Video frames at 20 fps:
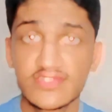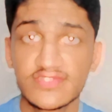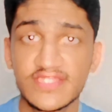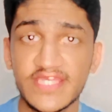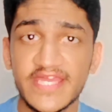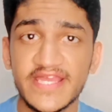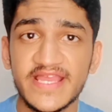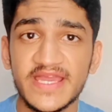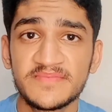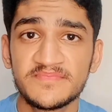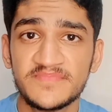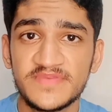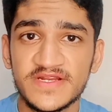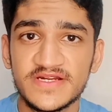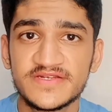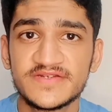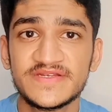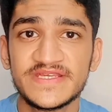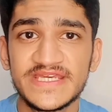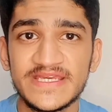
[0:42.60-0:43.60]
They can
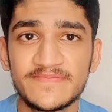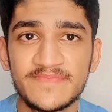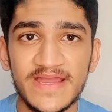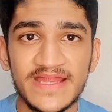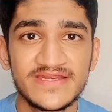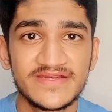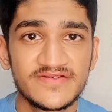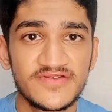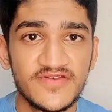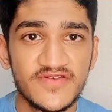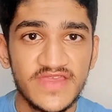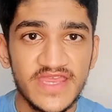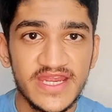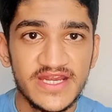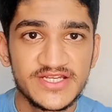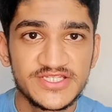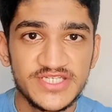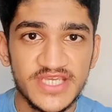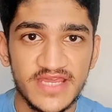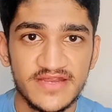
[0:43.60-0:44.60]
build deep and
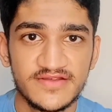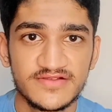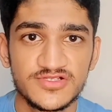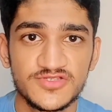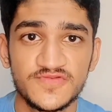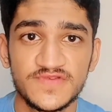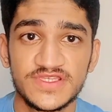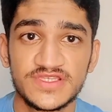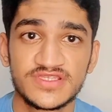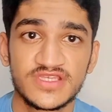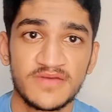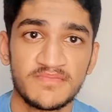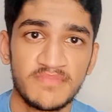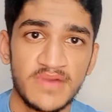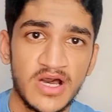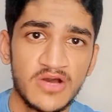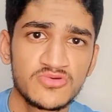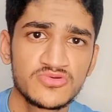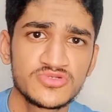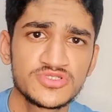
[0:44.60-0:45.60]
intricate channels within the
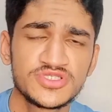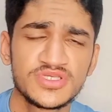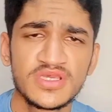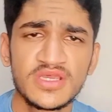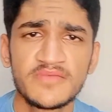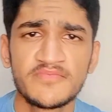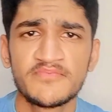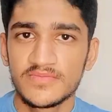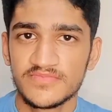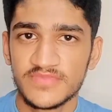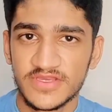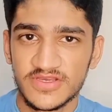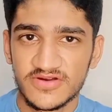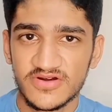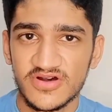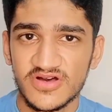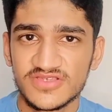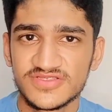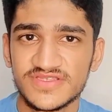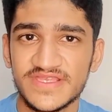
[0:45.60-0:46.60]
mounds
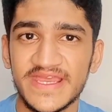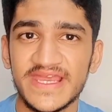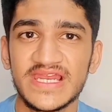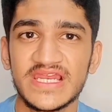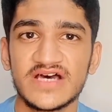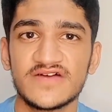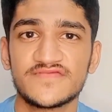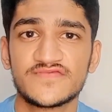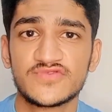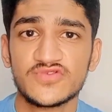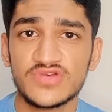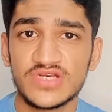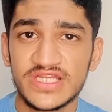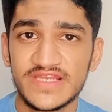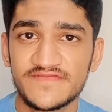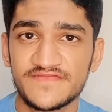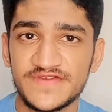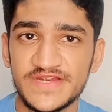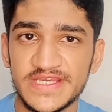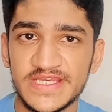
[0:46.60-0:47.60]
because they love to
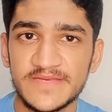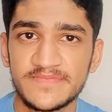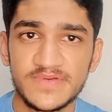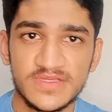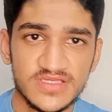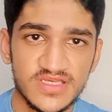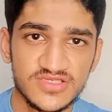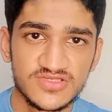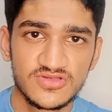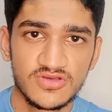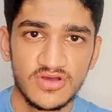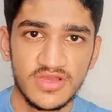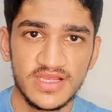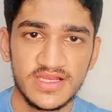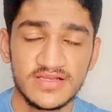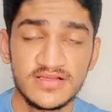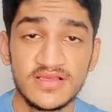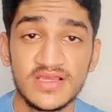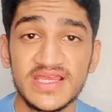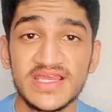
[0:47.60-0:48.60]
live deep in the
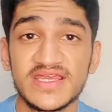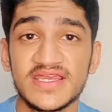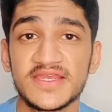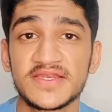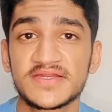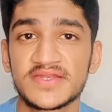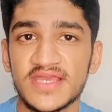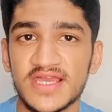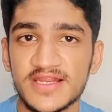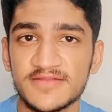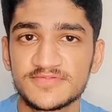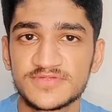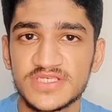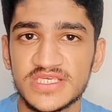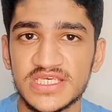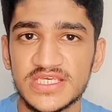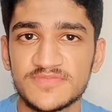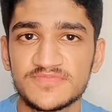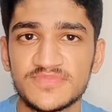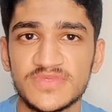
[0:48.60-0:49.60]
soil. It helps
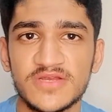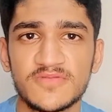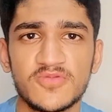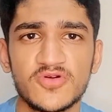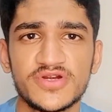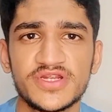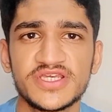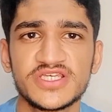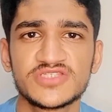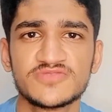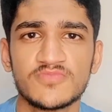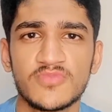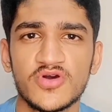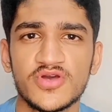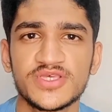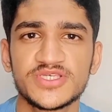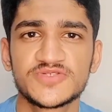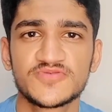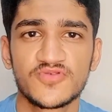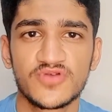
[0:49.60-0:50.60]
keep their bodies
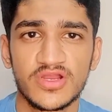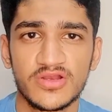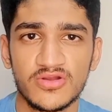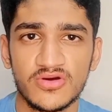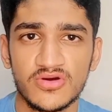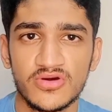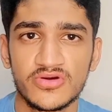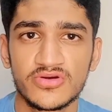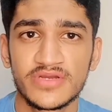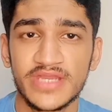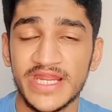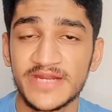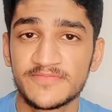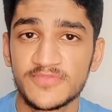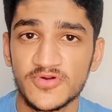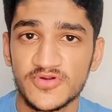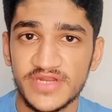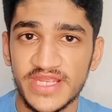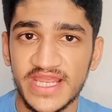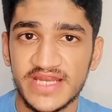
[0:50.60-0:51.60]
moist for a long
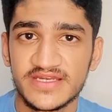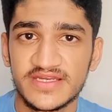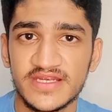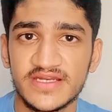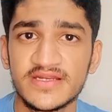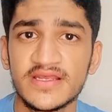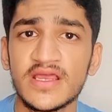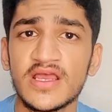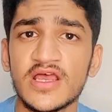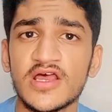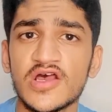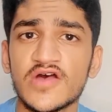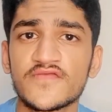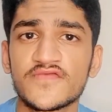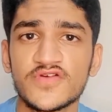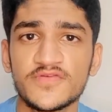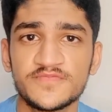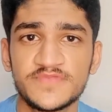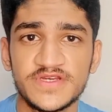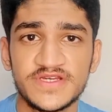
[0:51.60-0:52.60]
and protected
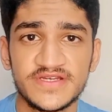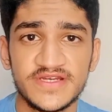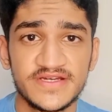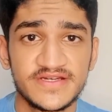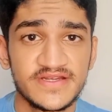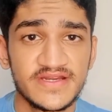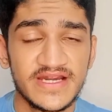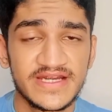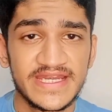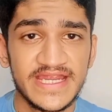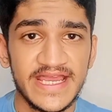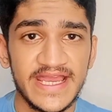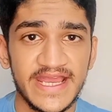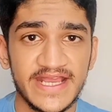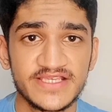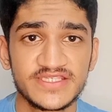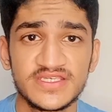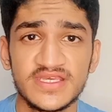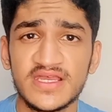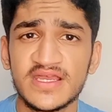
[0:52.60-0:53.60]
from predator
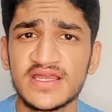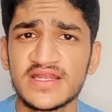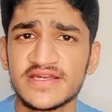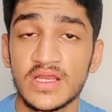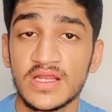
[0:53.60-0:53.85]
attacks.